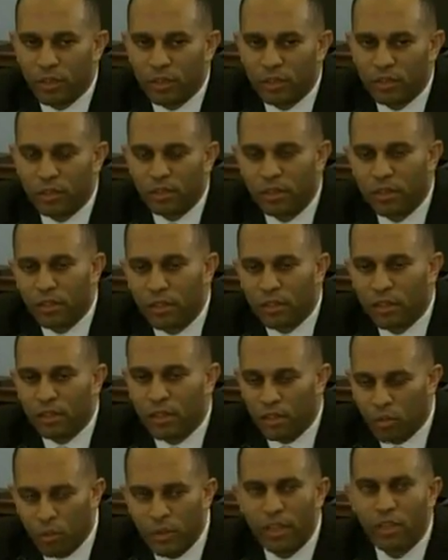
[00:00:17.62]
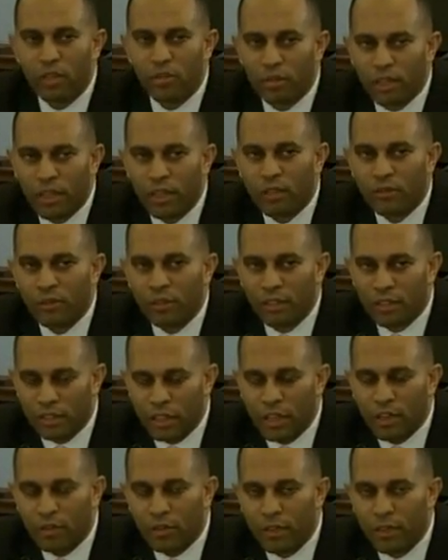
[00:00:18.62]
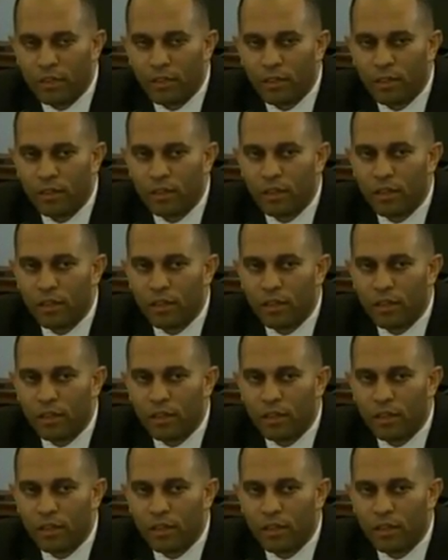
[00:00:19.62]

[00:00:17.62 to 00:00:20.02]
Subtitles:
was a weaker recovery. Is that correct?